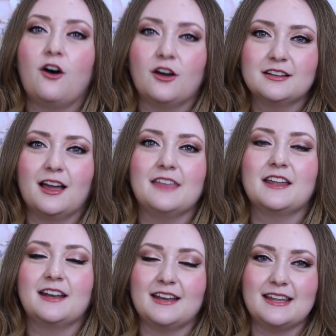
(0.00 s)
online
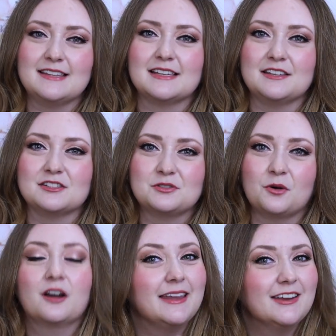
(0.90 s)
than it is in
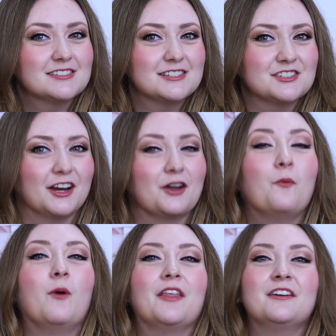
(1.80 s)
store. Here's the trick.
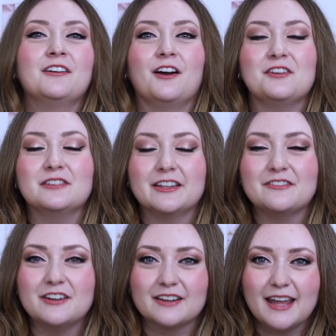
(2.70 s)
Whether or not you
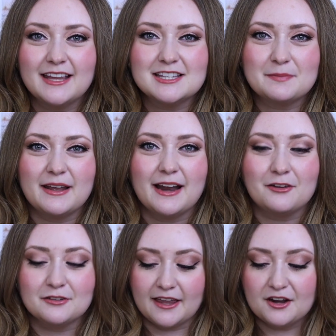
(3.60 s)
live near a Kate Spade
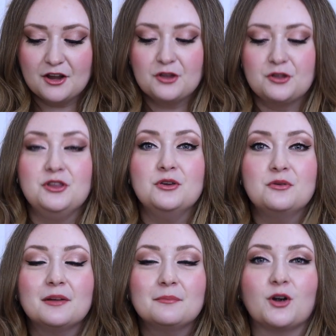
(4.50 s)
outlet,
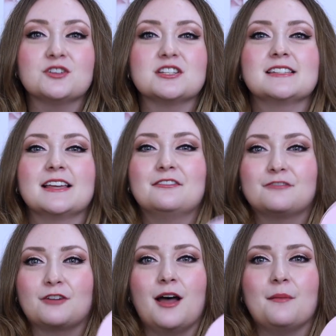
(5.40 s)
you can purchase it
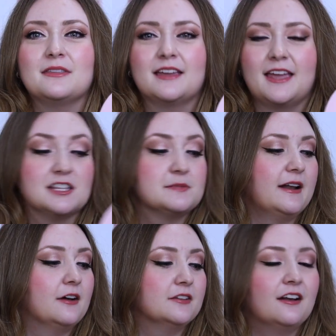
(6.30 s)
from the Kate
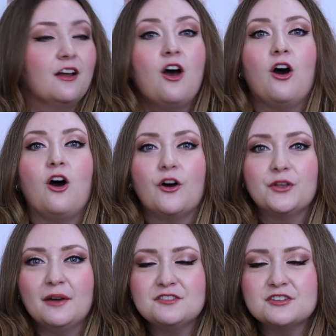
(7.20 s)
Spade outlet.
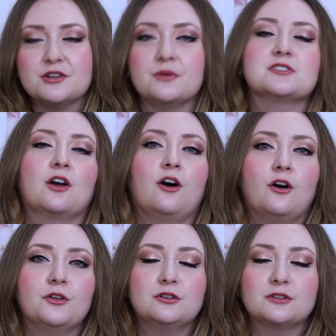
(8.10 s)
All you have to do is
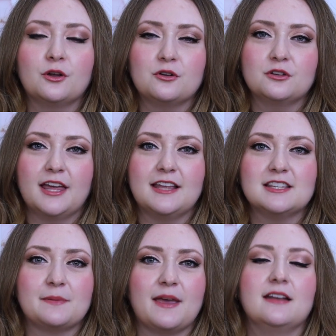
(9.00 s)
call your local
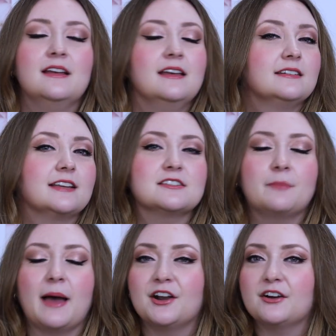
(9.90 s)
Kate Spade.
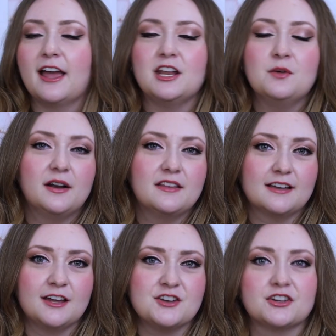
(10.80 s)
Doesn't matter, anyone in
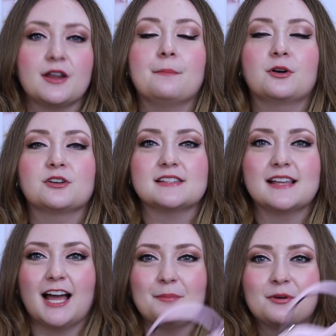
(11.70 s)
the country.
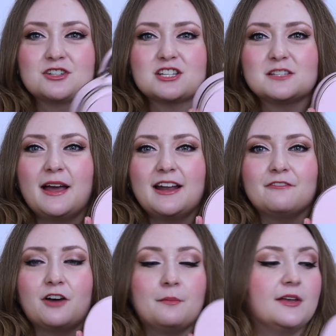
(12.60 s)
Personally, I purchased mine
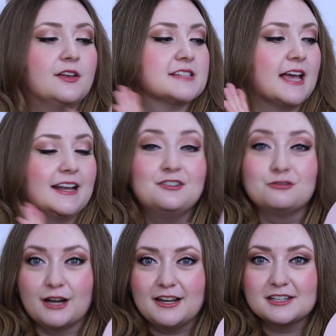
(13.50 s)
at Vaughan Mills. I had a
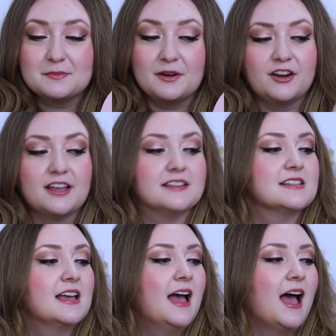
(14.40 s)
great
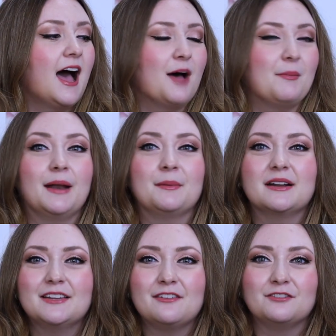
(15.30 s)
experience. And I'm
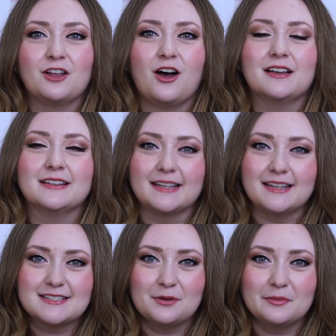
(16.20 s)
gonna leave a vlog
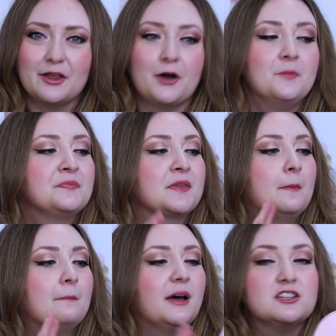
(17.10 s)
linked down below.
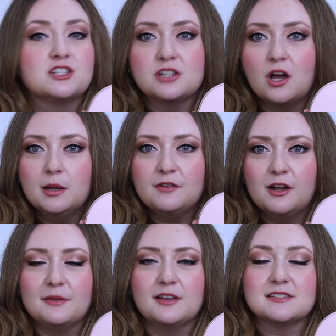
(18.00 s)
But just call up
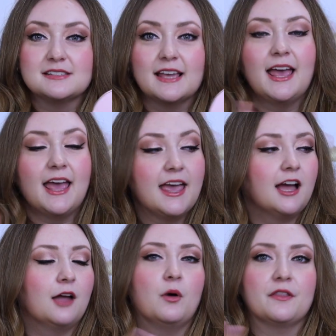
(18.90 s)
Vaughan Mills and say, hey,
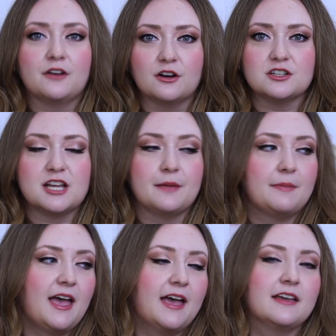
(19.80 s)
I want the heart-shaped
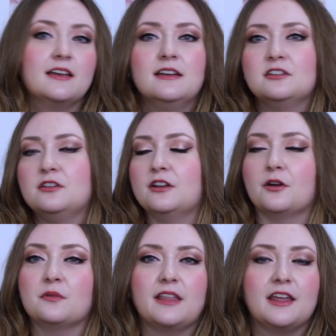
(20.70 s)
bag. You
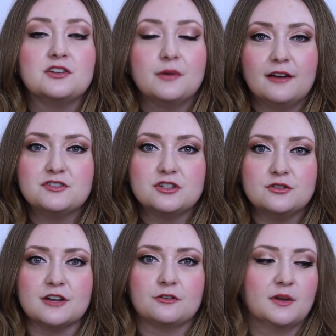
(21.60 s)
know, they do have
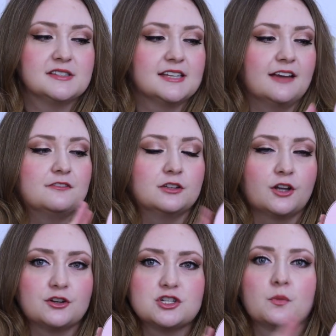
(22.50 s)
two different ones. They have the
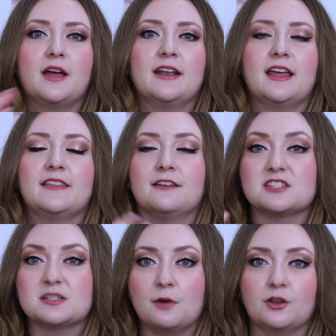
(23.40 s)
larger one and they have a
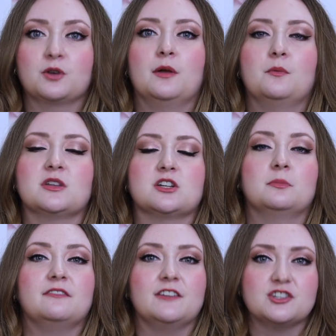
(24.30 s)
smaller one, which I'll
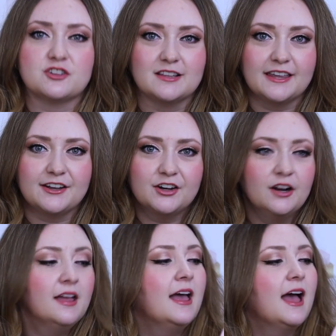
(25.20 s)
be featuring
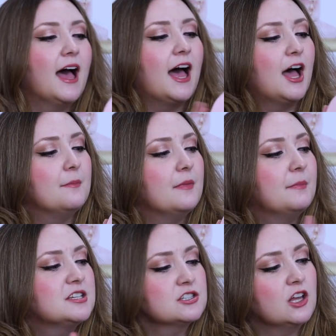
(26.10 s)
later.
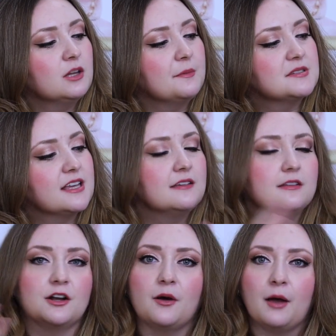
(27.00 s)
But just call up and say,
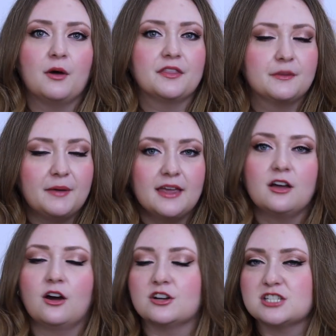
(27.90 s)
you know, I want the
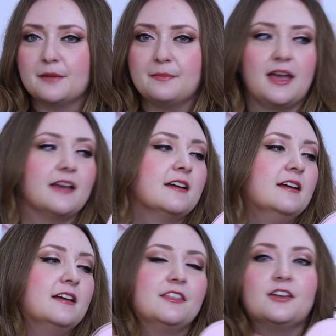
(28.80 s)
pink heart-shaped bag.
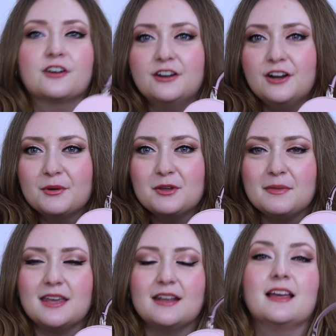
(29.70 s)
They're gonna know what you
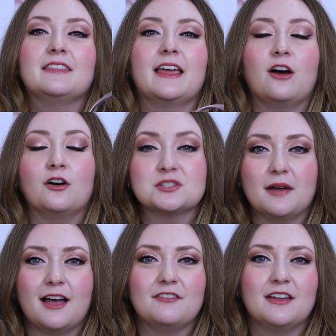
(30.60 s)
mean. They also
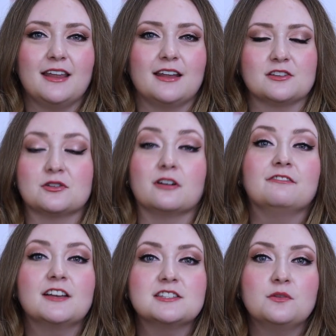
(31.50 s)
have it in a sort
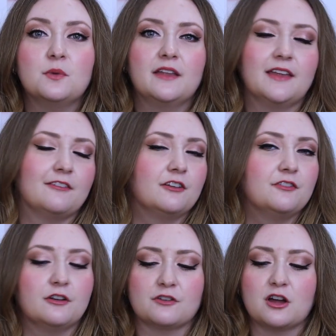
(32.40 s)
of fuzzy one. They have it in a
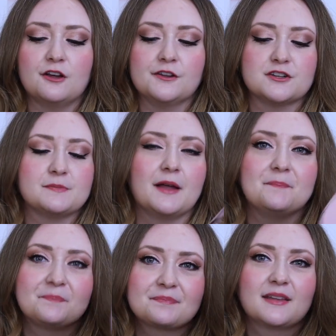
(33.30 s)
few different colors,
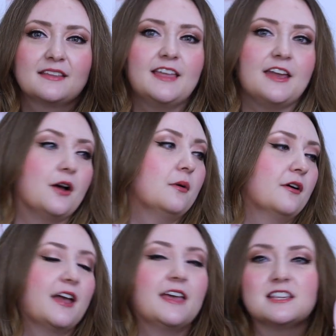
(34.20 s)
but they know,
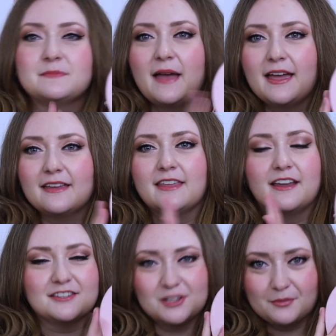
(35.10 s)
okay, this bag, they
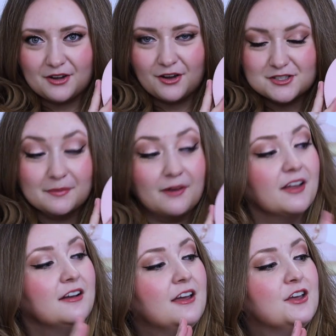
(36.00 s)
get so many calls about
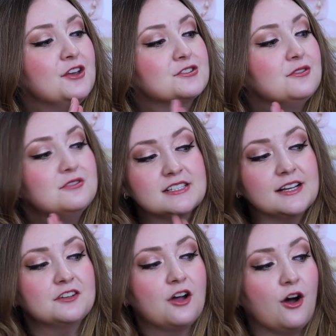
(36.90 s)
it. So you just
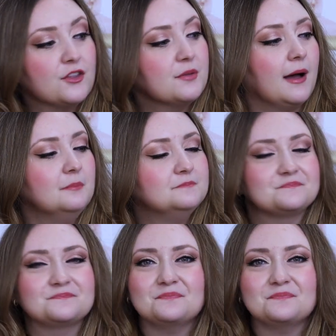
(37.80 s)
have to call them up